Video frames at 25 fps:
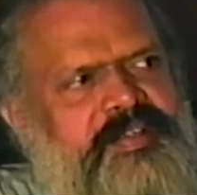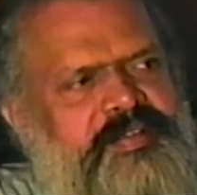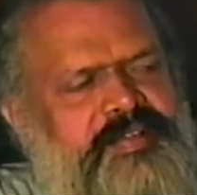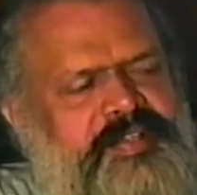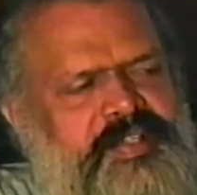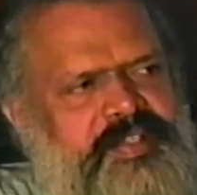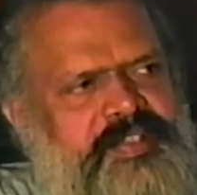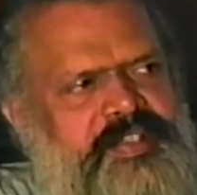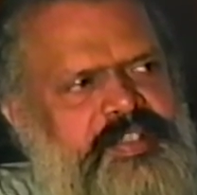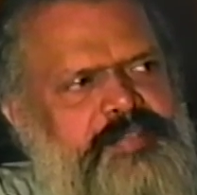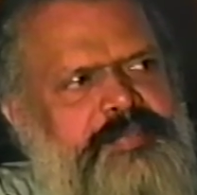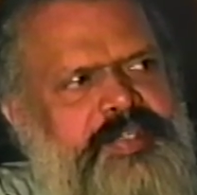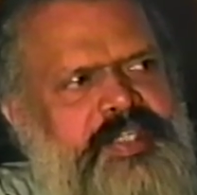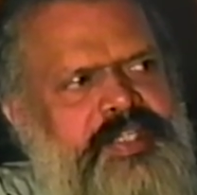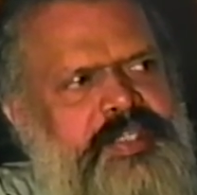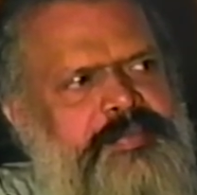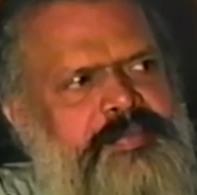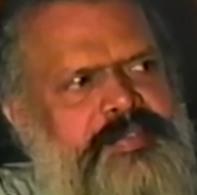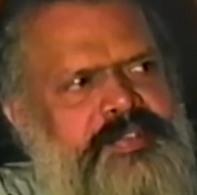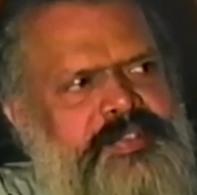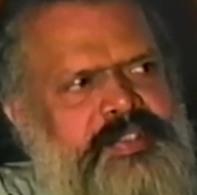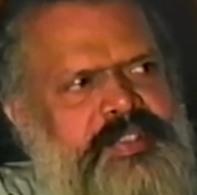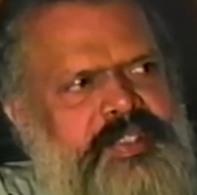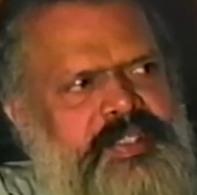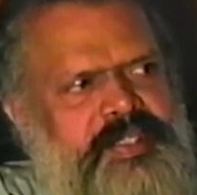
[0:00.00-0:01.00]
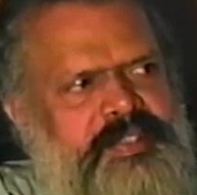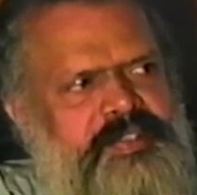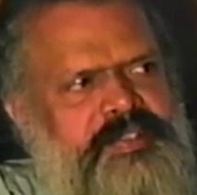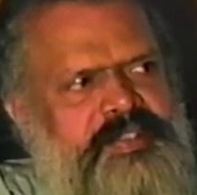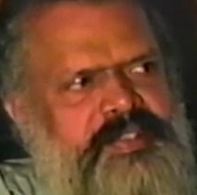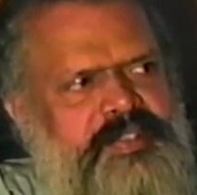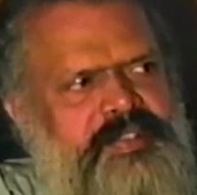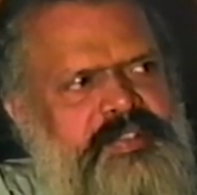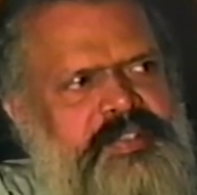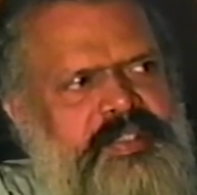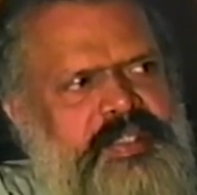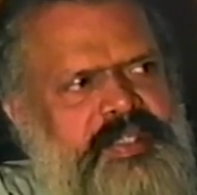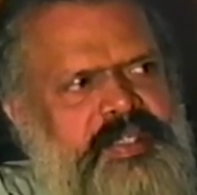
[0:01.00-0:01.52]
He said, my name is
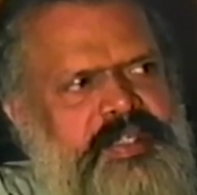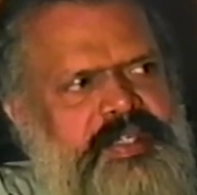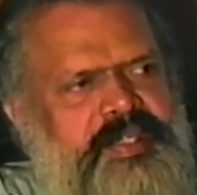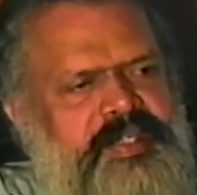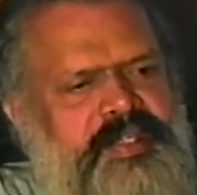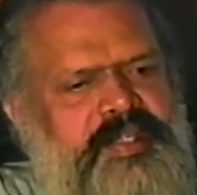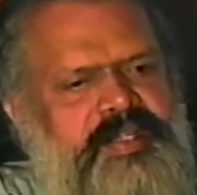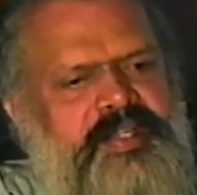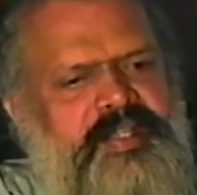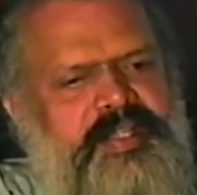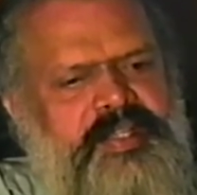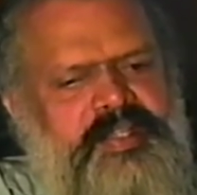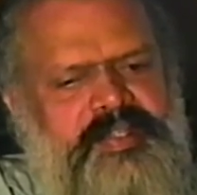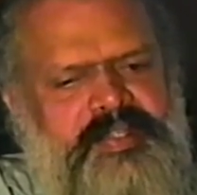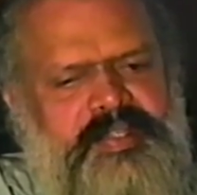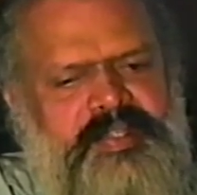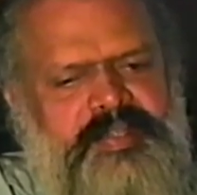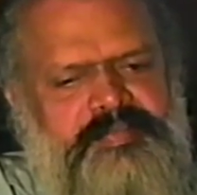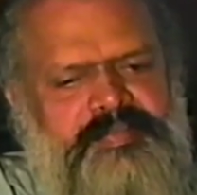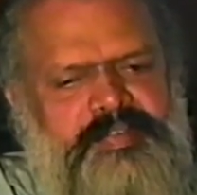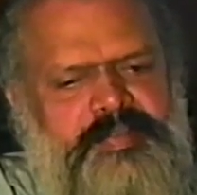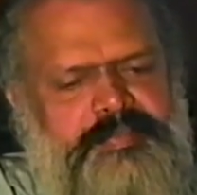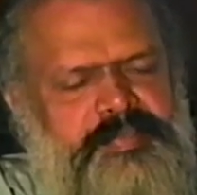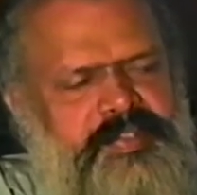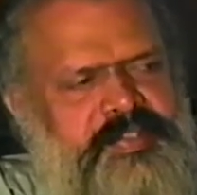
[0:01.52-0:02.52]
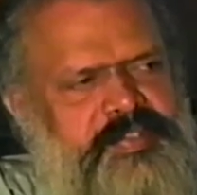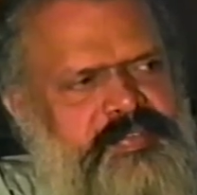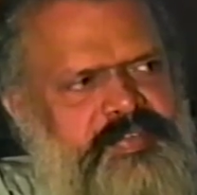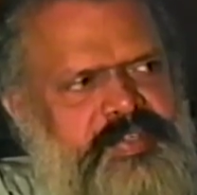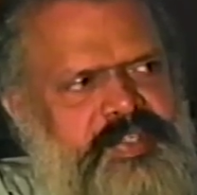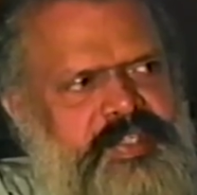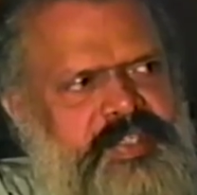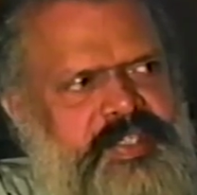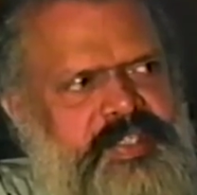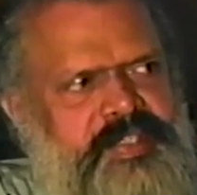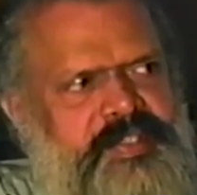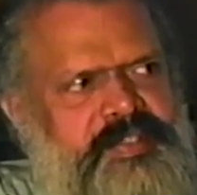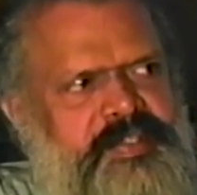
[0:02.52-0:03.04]
Narayanan. I come from this
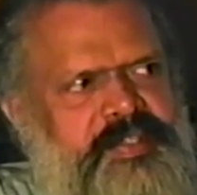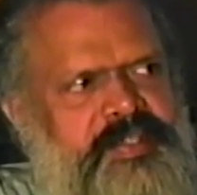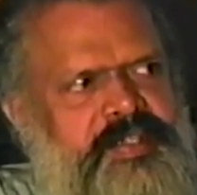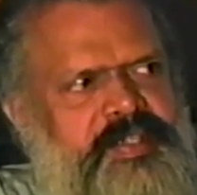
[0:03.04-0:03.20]
village.